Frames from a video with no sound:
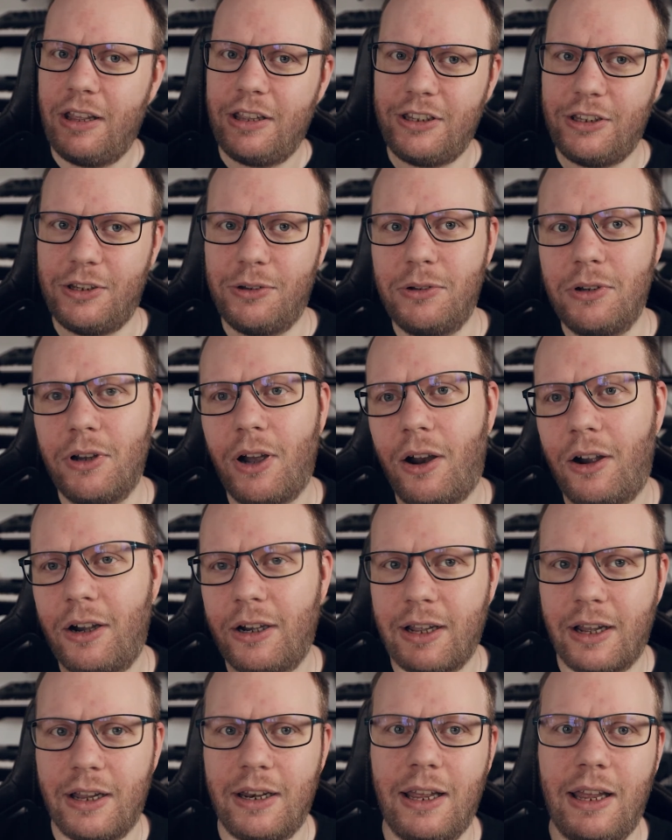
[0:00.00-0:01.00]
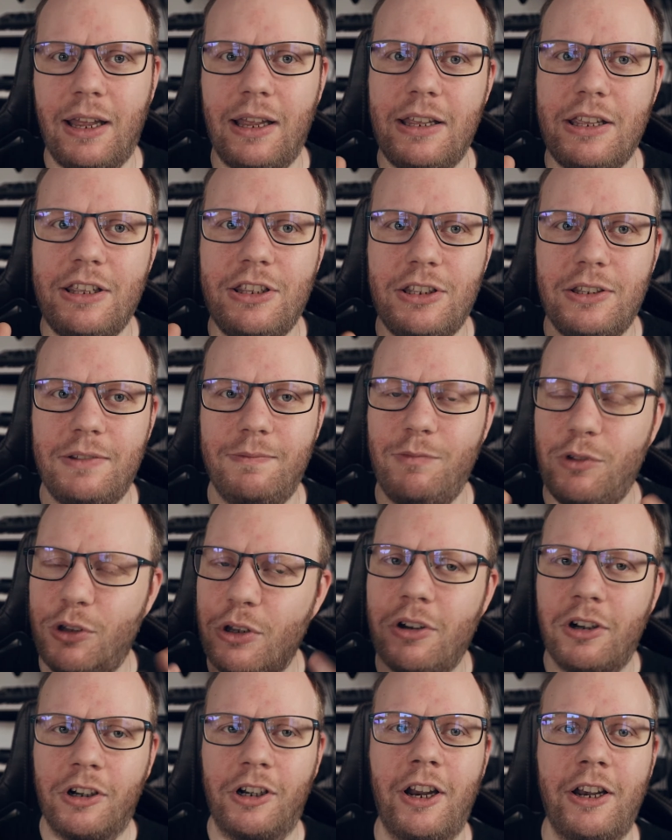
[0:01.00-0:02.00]
you're gonna
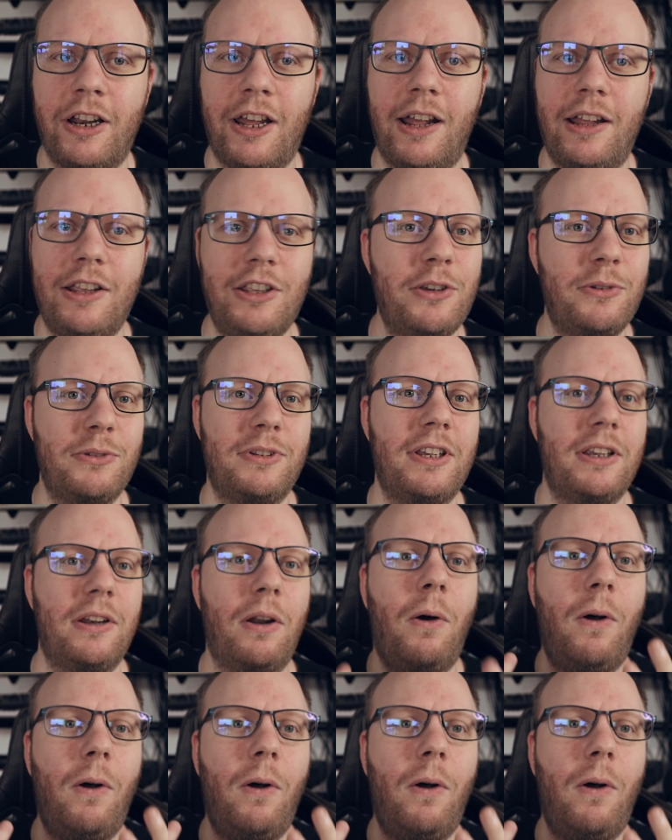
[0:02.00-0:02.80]
use it